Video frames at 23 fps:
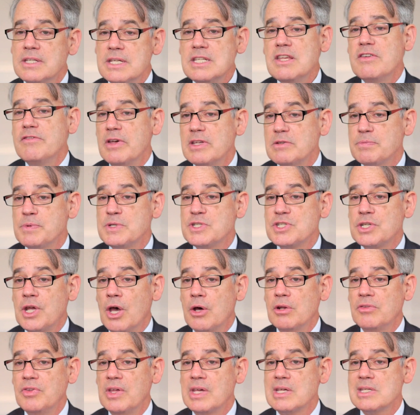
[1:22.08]
These investments
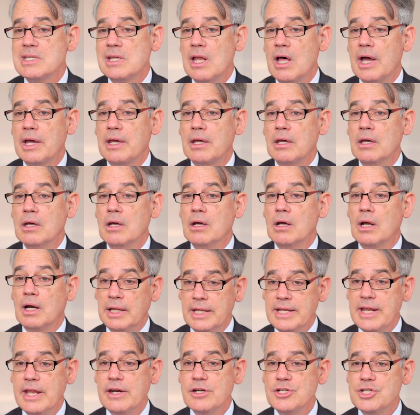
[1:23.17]
go to things like
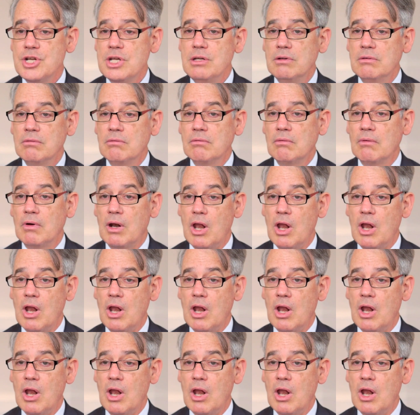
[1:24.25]
clean energy,